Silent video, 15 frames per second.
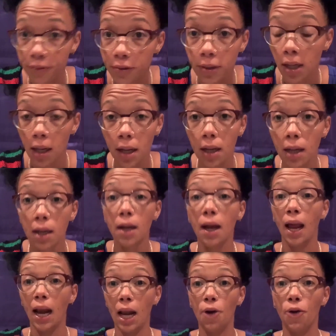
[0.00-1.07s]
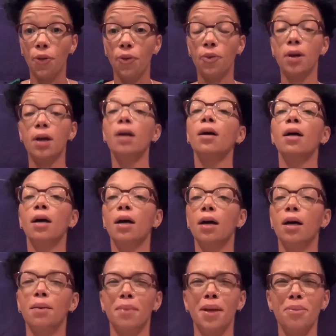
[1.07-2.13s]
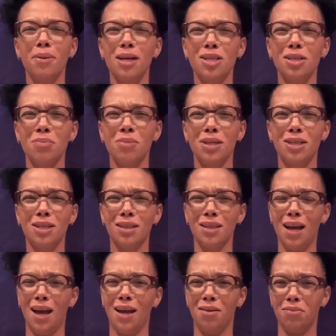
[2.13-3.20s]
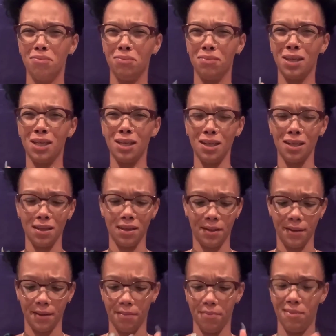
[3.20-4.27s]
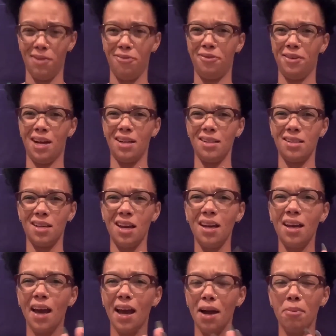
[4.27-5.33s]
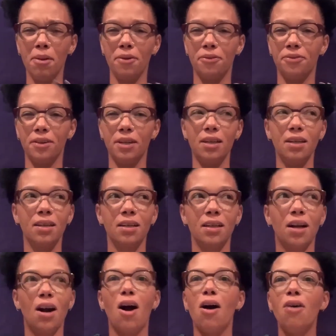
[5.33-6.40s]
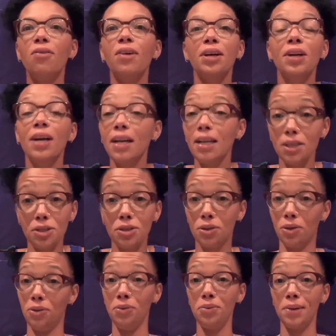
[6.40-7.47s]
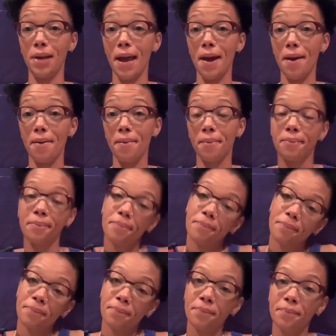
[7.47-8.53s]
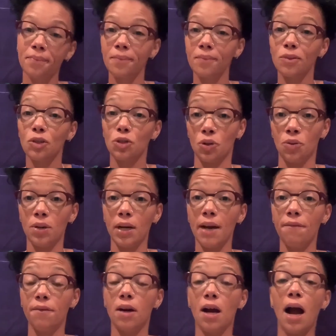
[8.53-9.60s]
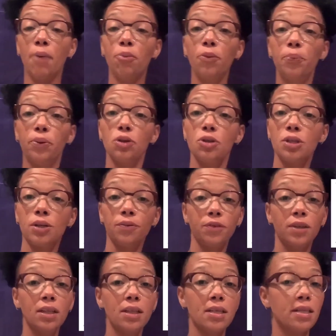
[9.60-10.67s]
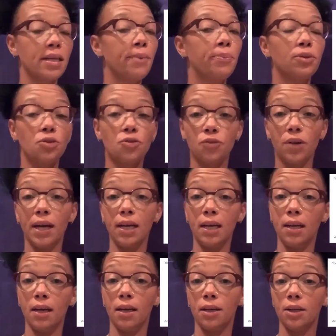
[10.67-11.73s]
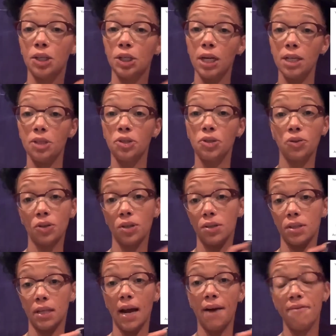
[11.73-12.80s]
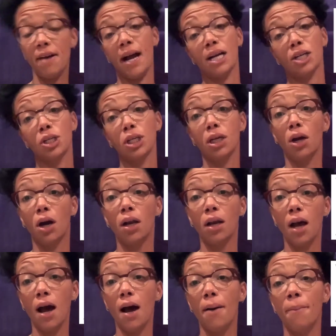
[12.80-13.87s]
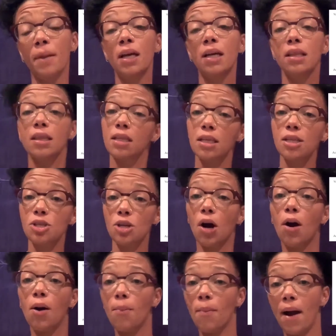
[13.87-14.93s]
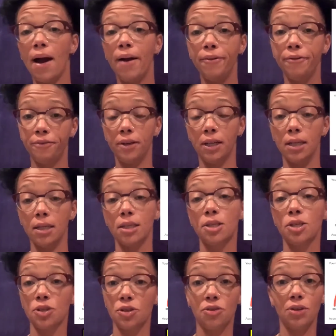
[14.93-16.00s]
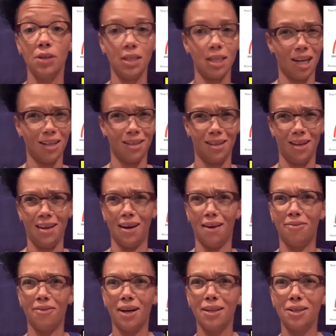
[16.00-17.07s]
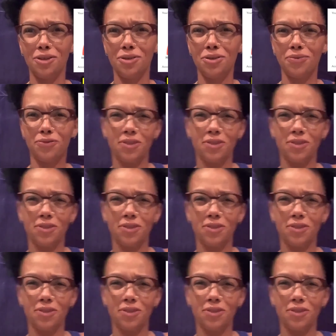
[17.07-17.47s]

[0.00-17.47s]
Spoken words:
hello. Maybe I should mention that me, my fiance, and my friend, all of our credit's cool now. So whatever, I'm gonna post some real examples right here. Credit scores that have actually gone up. These are my friends. Screenshots. Hey, I finally used them for something.